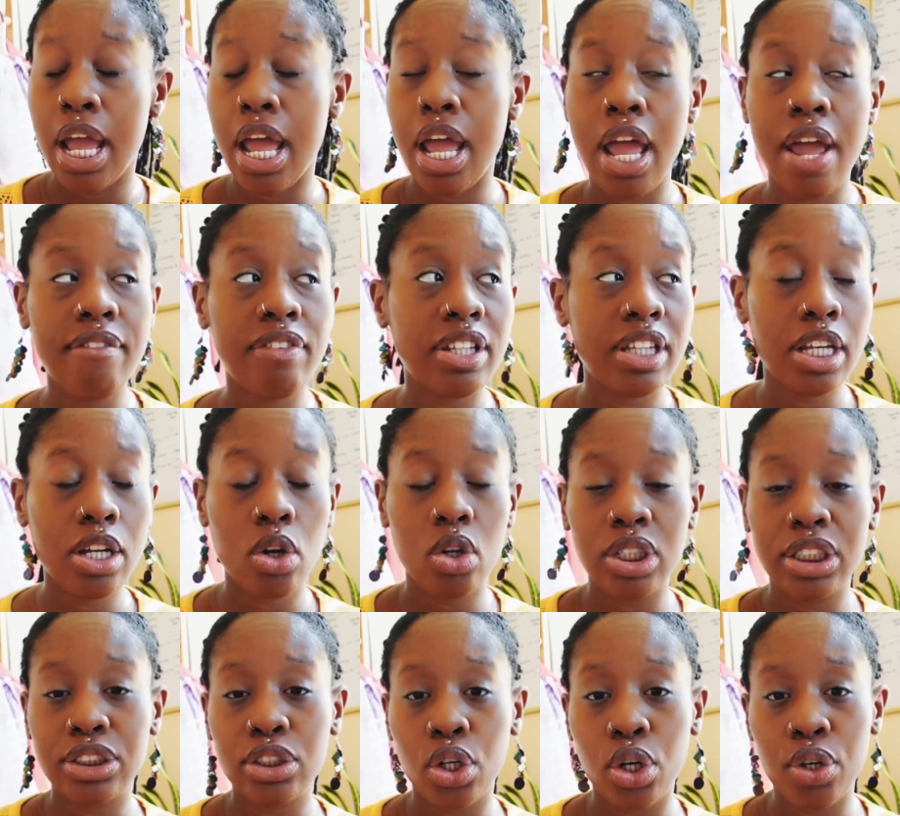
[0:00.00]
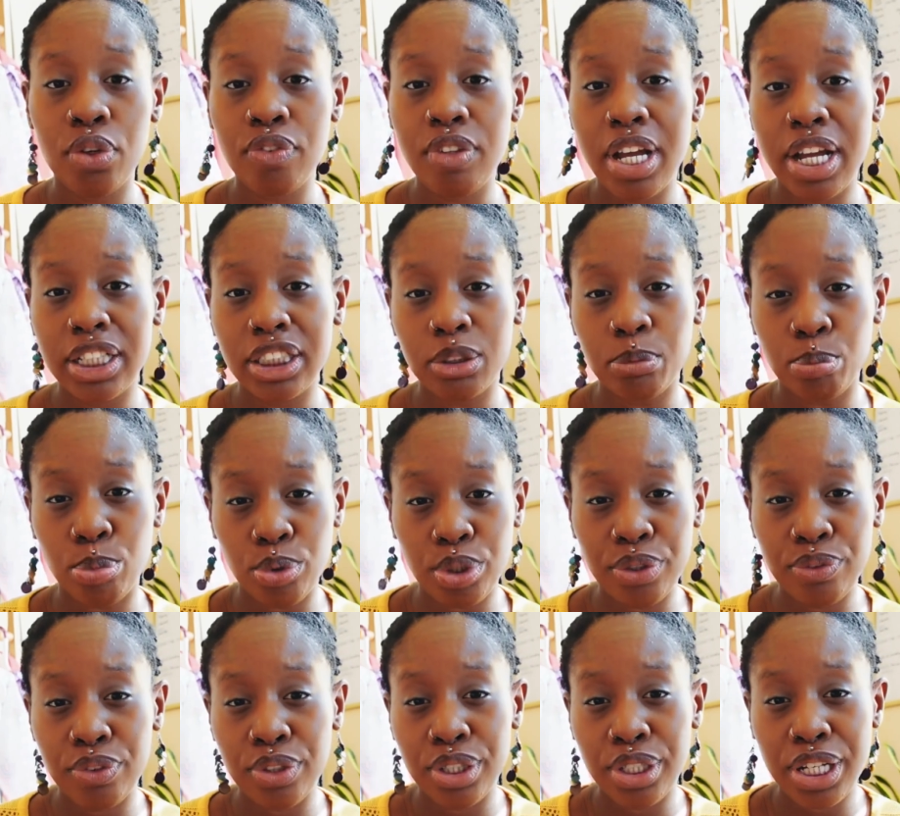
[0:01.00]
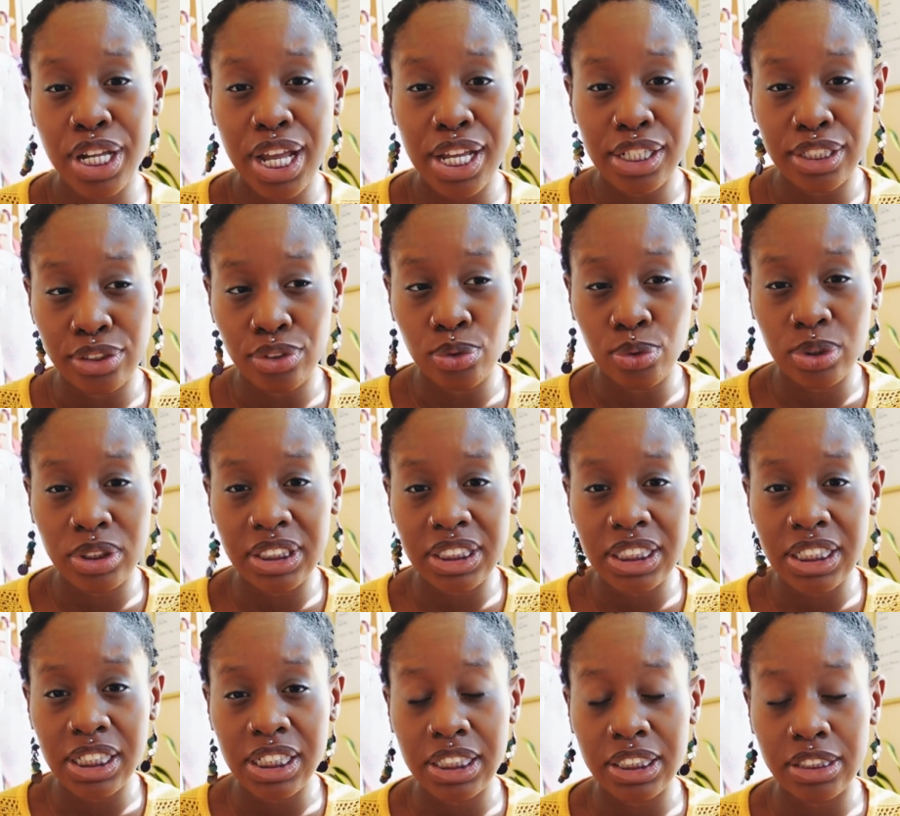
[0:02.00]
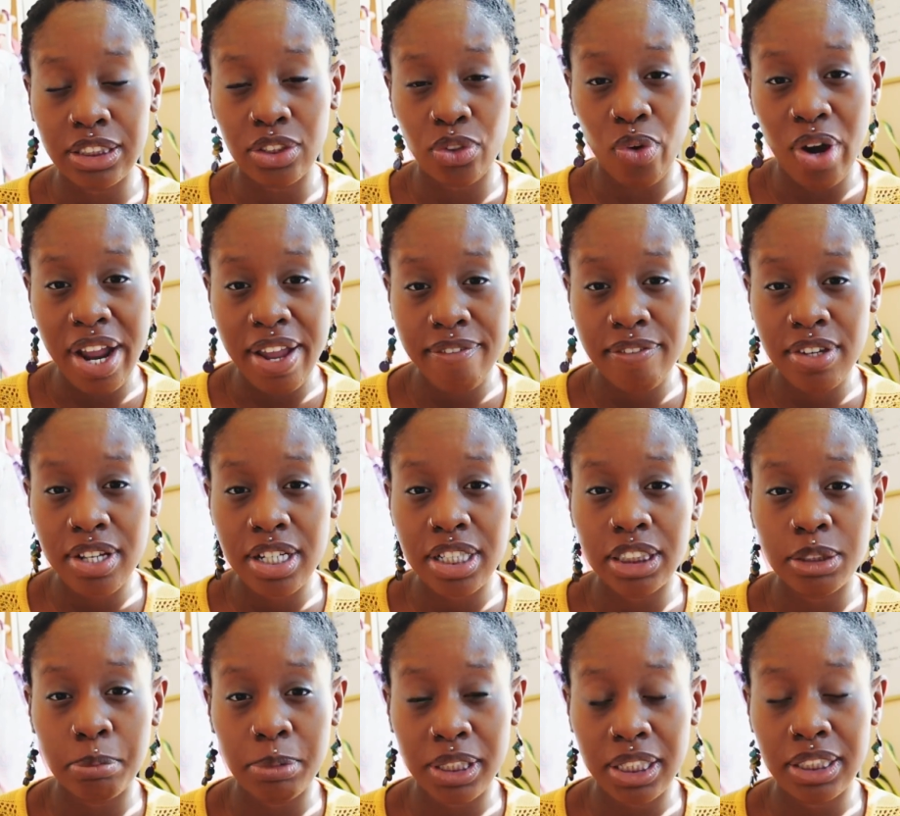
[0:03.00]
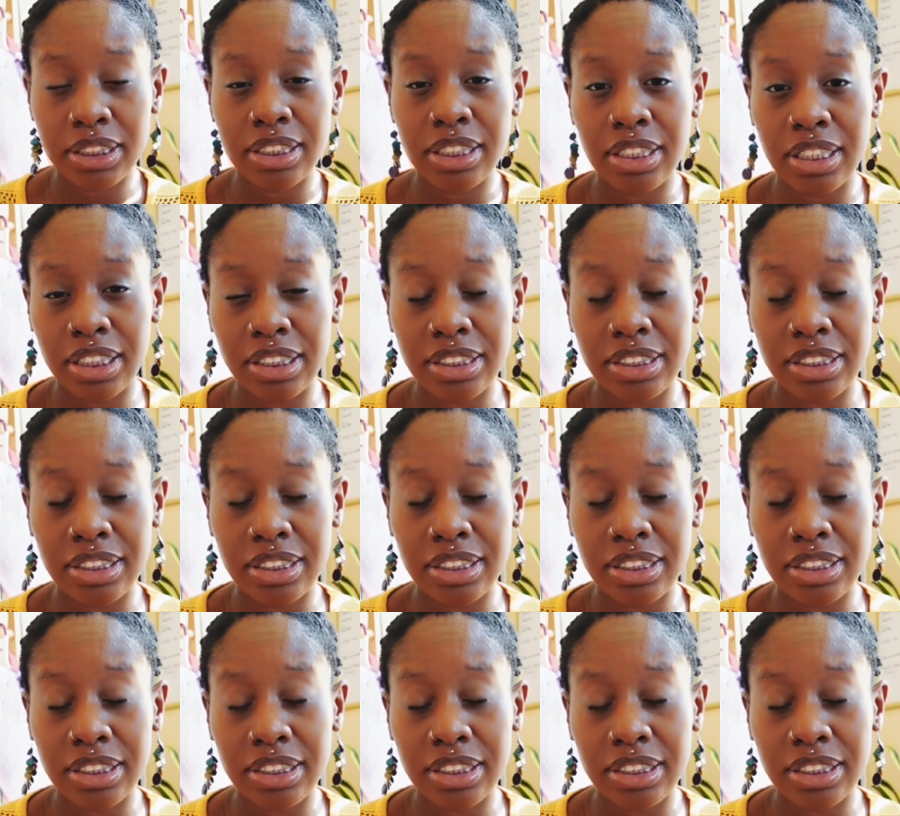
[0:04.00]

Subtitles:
everything on this earth that is breathing, that you see is thriving, is because of the